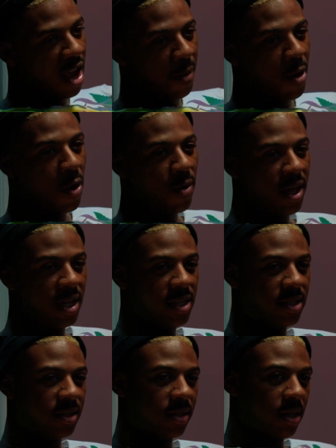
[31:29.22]
I'm
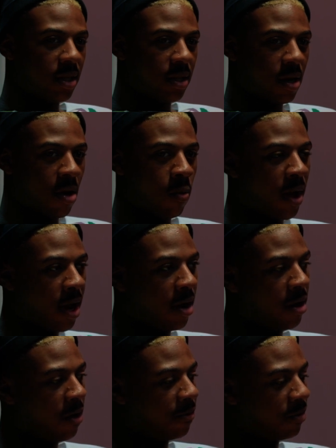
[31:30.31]
always aware
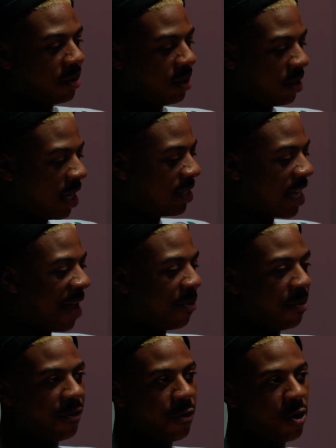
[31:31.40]
of things happen
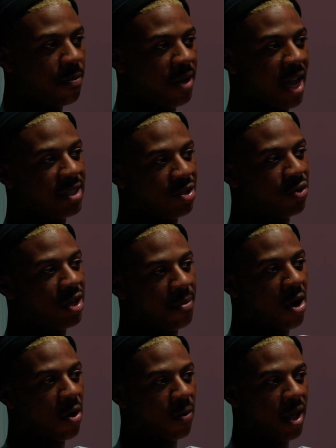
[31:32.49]
before me. I just doing it in my
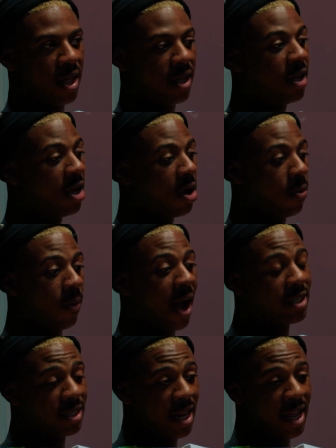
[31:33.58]
own way. Right.
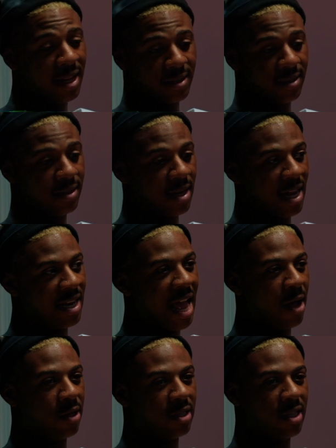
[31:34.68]
Watch that, and
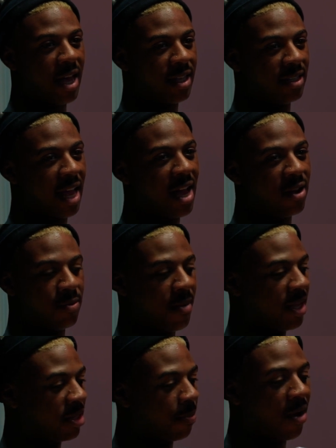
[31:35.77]
that'll
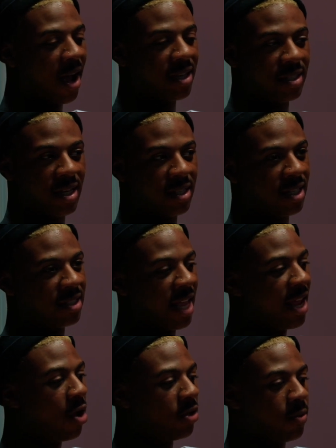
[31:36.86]
make the process. Cause
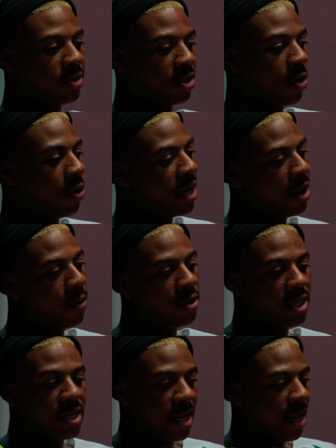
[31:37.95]
they only was going. They
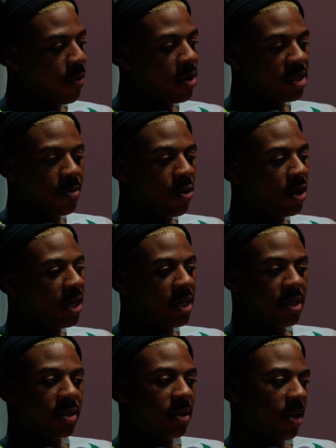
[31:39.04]
wasn't more
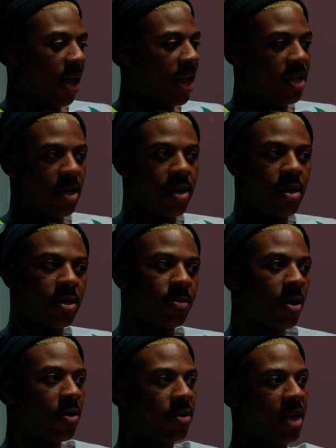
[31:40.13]
than 8 years,
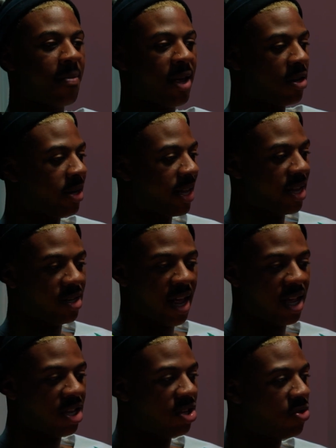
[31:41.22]
bro. They made that
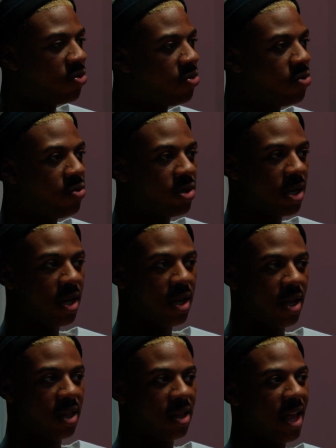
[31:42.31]
huge
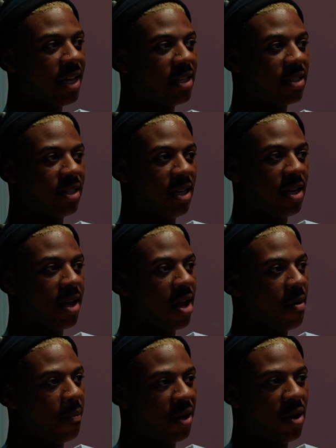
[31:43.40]
legacy,
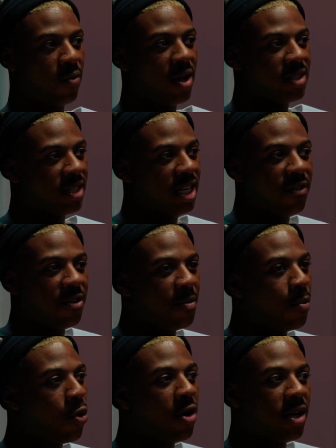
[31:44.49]
but it wasn't even
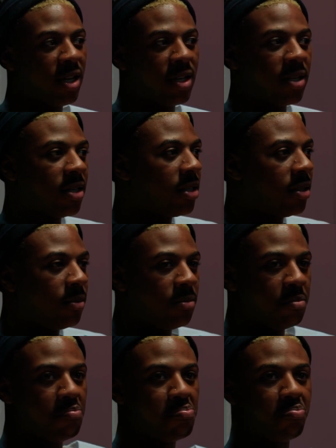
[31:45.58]
more than
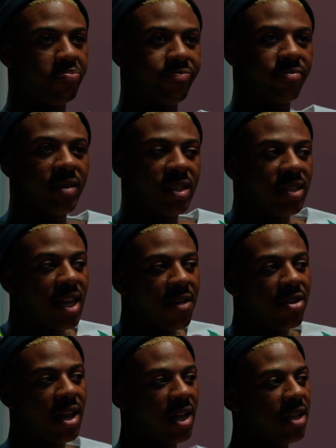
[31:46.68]
7,
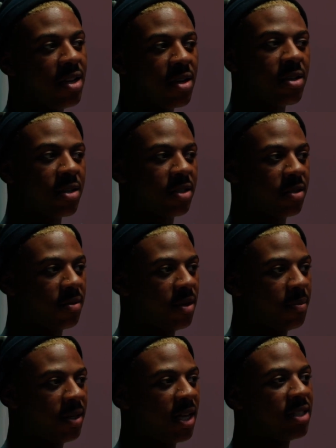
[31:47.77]
8 years
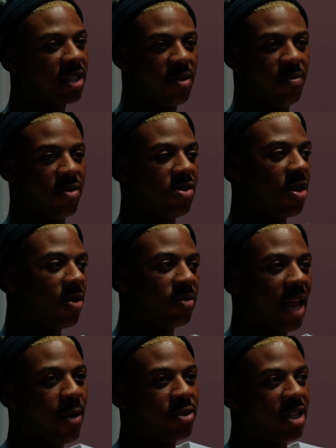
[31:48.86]
because of, you know,
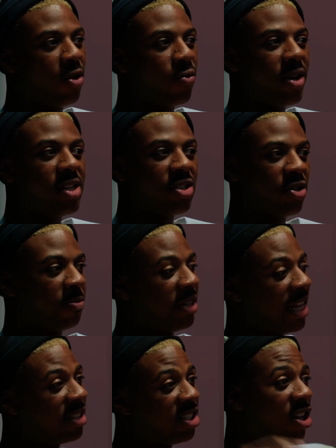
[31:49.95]
they was the originals, but they
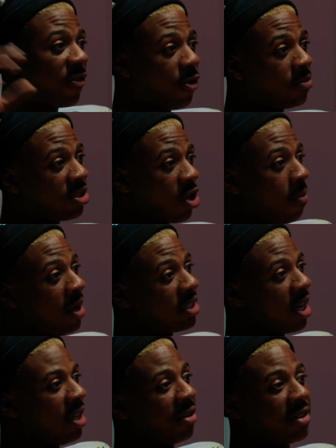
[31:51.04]
took from so much
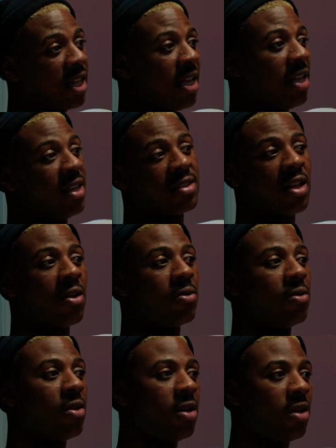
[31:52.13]
other things though. Right.